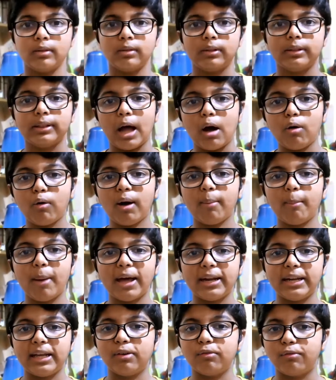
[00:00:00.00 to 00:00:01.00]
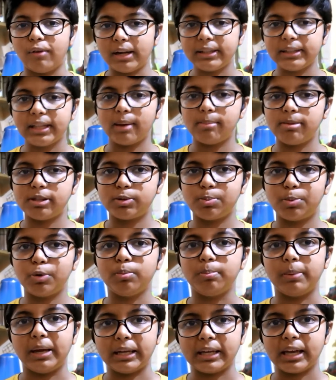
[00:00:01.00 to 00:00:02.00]
Now I'm adding 1
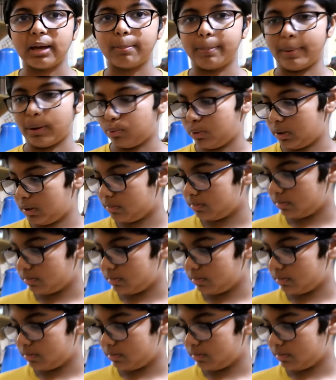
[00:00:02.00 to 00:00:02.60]
tablespoon baking powder.